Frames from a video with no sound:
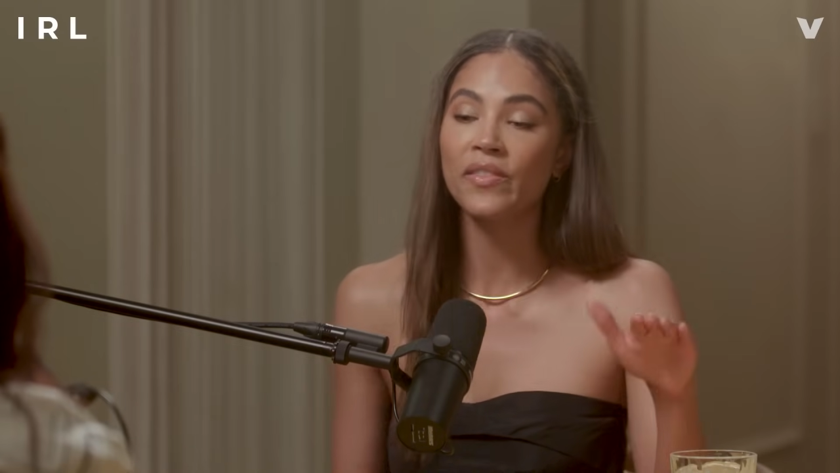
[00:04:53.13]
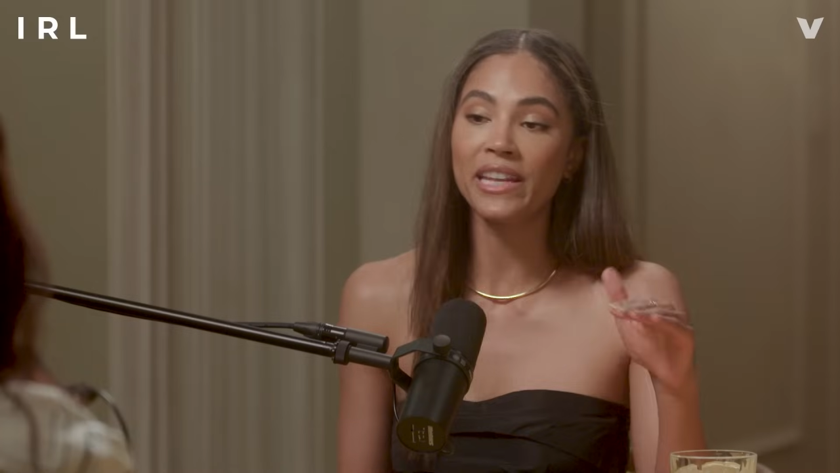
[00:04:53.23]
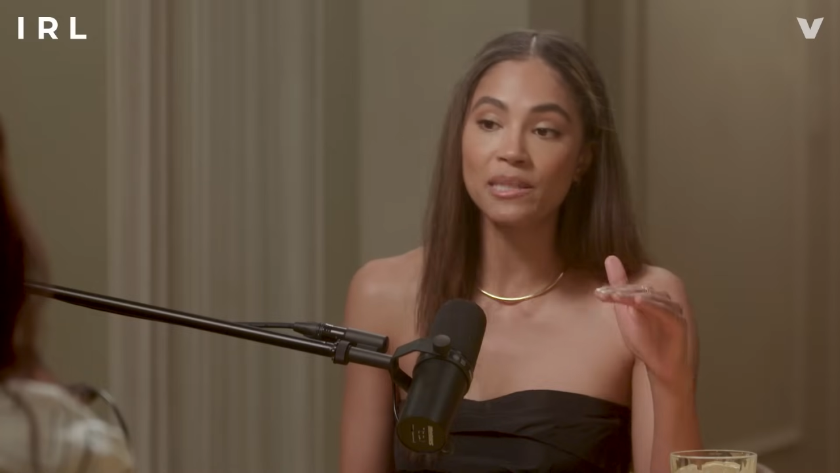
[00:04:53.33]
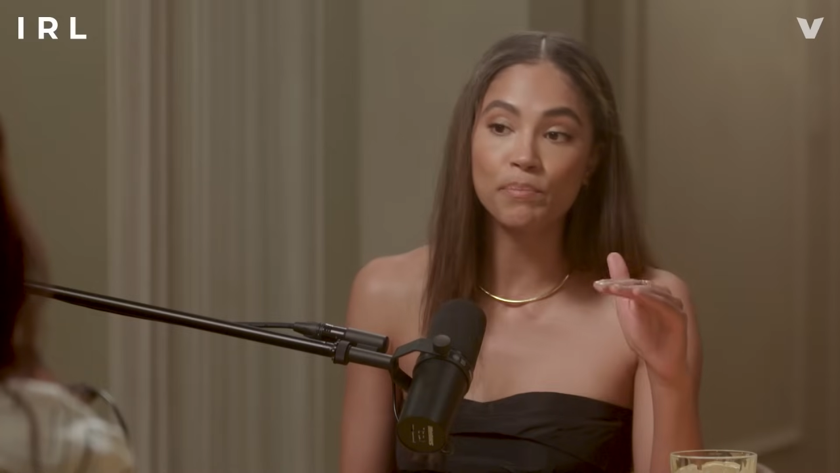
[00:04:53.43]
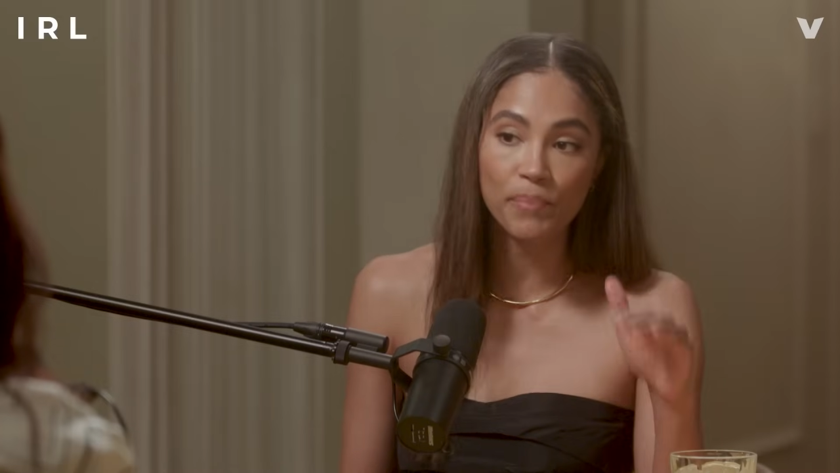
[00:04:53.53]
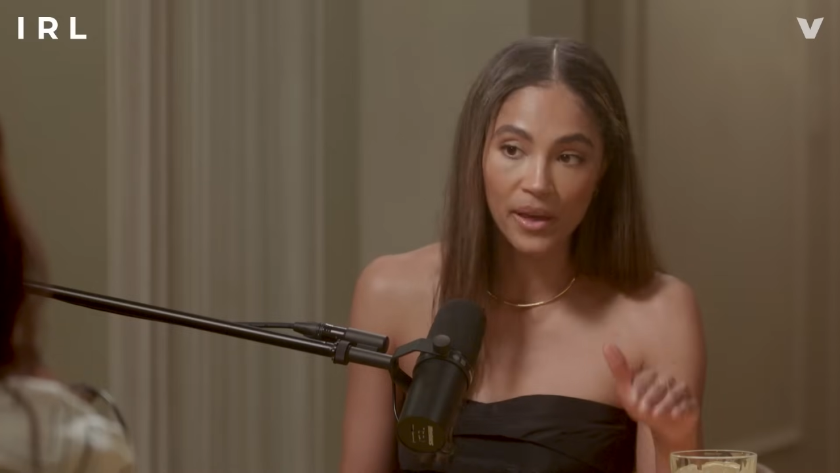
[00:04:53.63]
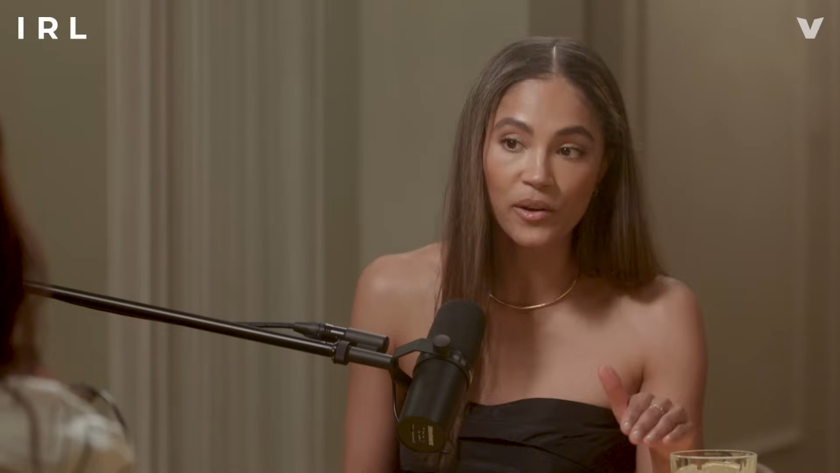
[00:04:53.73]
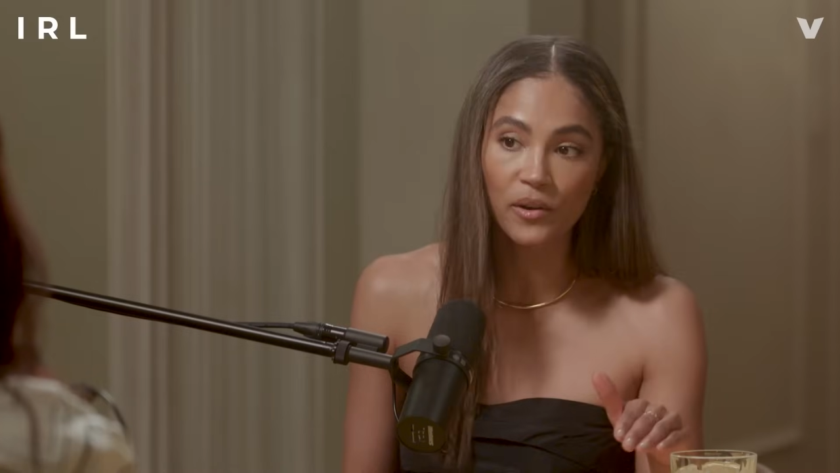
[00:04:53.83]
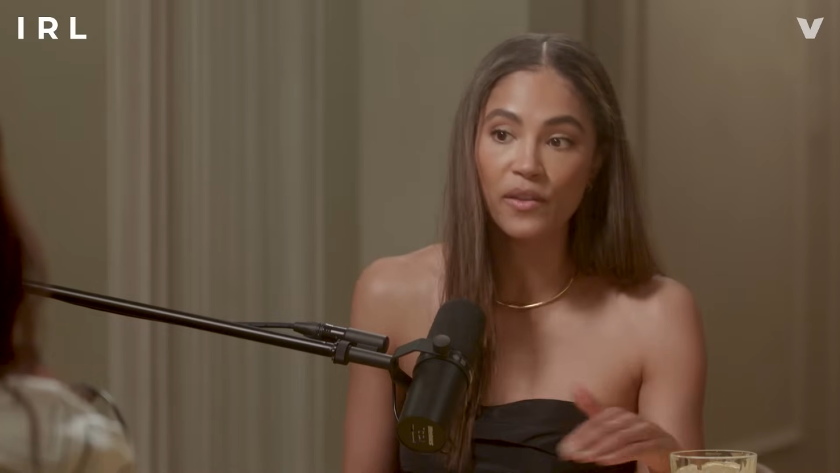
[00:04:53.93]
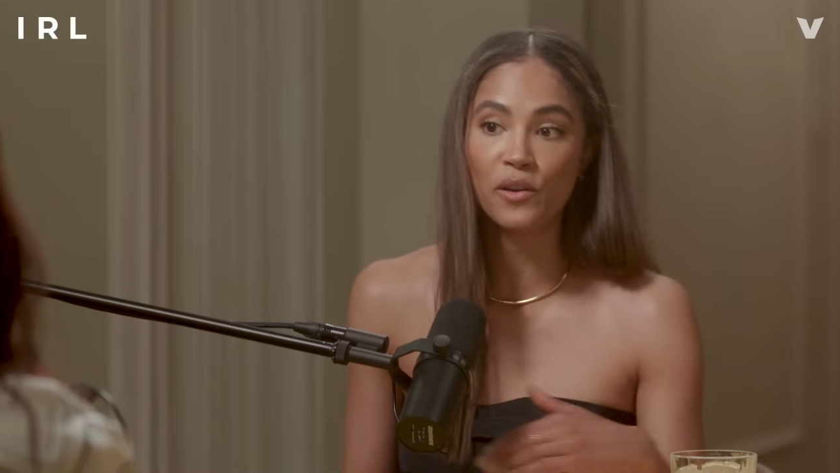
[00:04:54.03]
that's
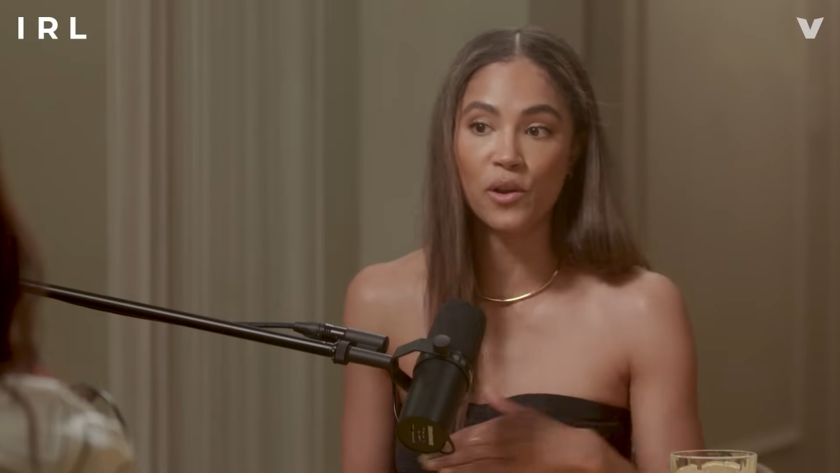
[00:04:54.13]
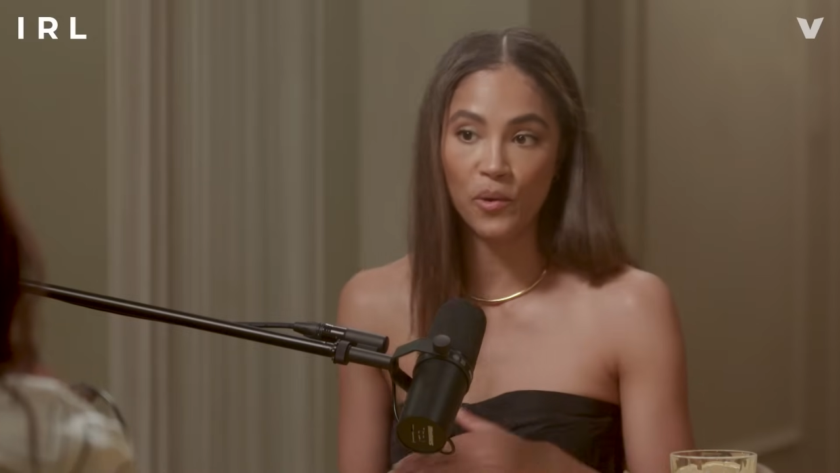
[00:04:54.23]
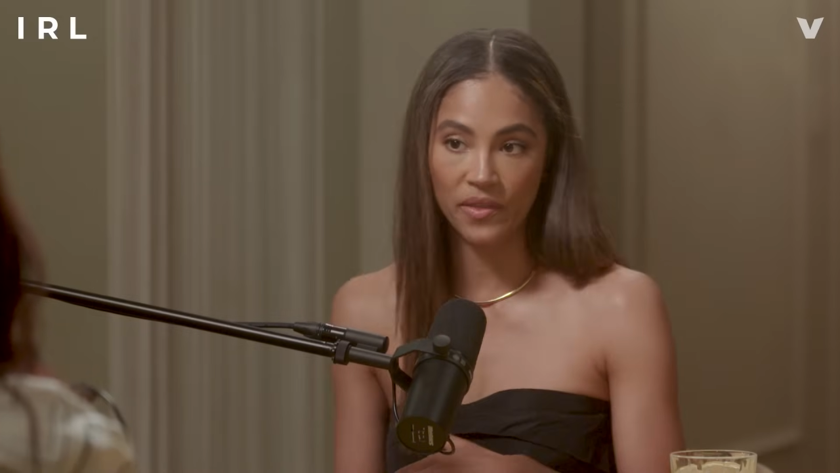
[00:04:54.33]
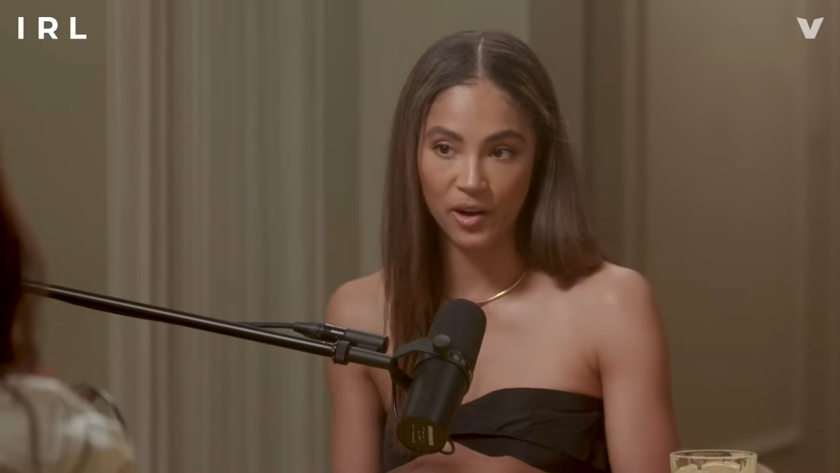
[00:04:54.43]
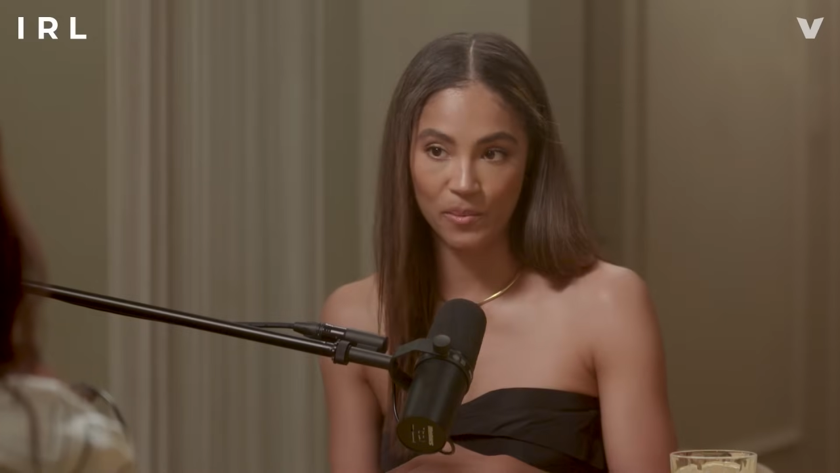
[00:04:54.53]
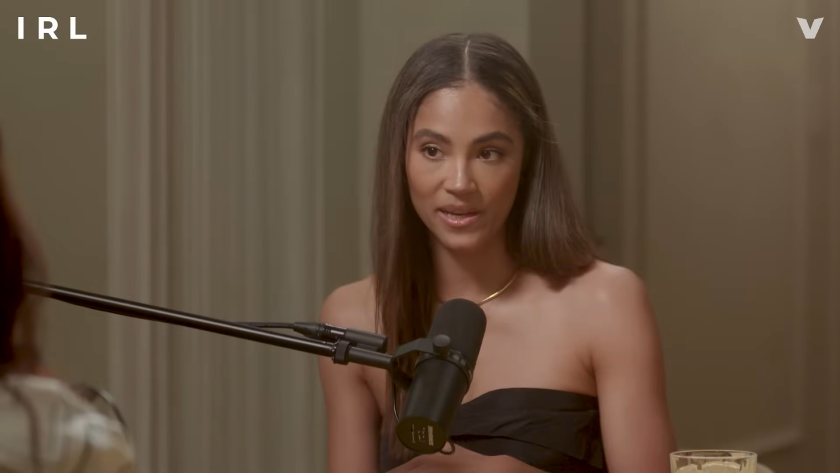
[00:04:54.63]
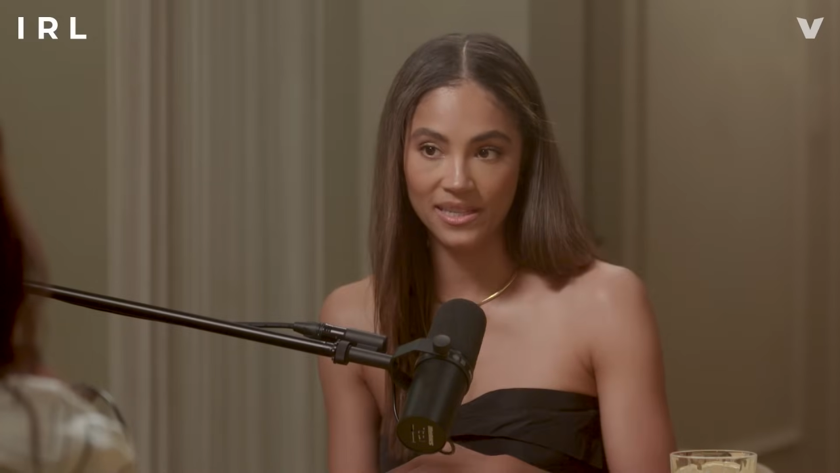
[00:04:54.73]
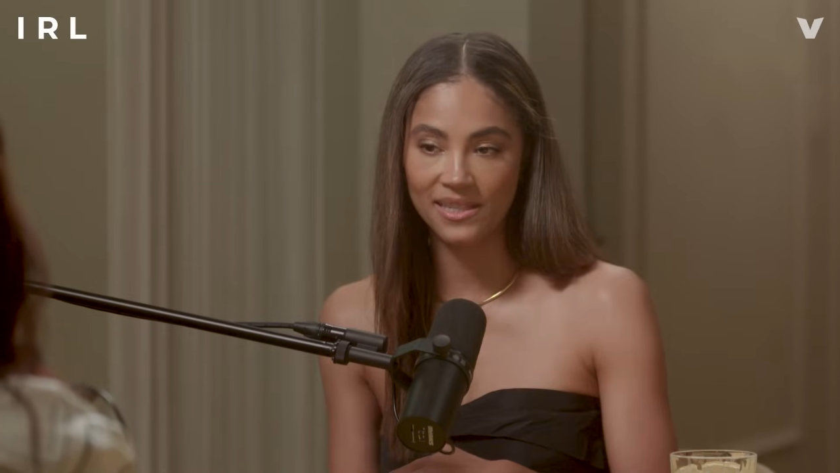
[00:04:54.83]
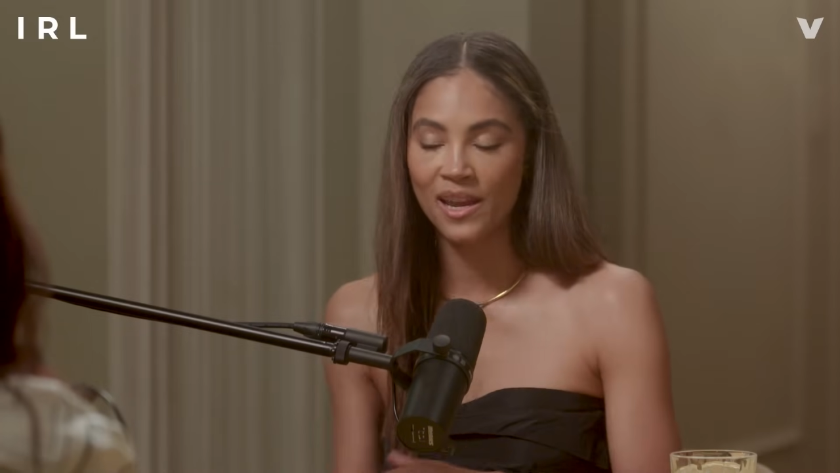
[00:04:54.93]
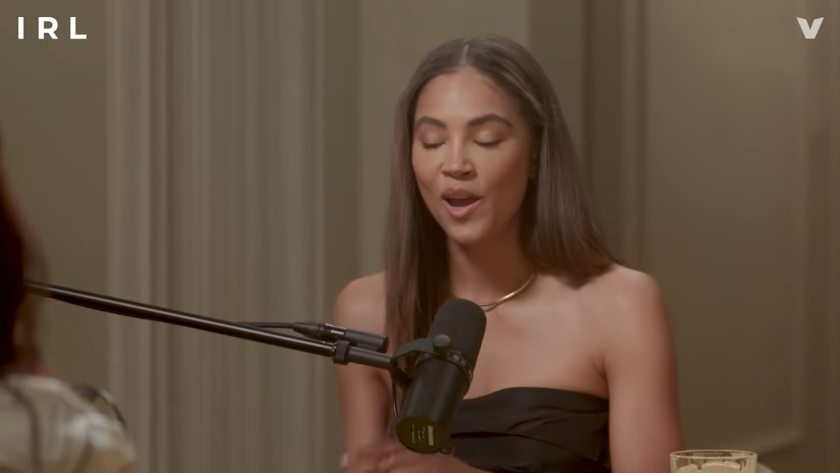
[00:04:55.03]
better than no
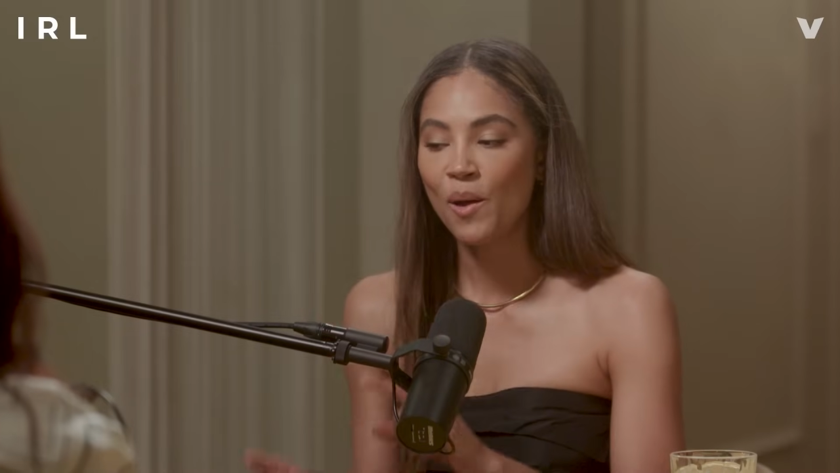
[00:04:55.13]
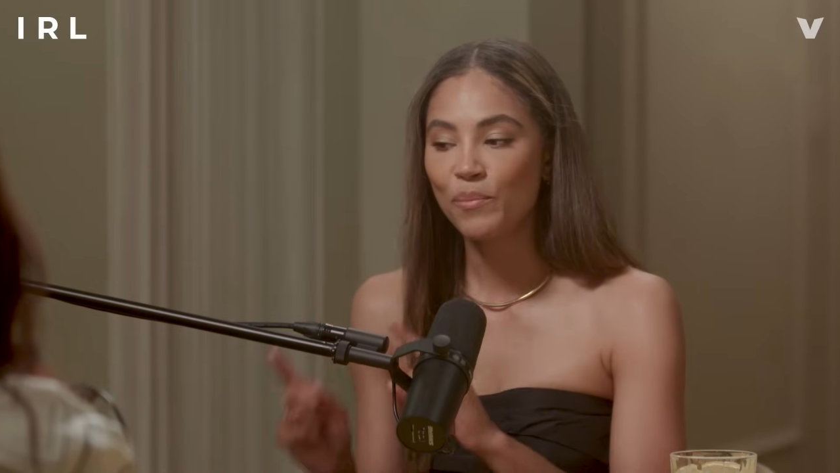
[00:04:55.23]
therapist.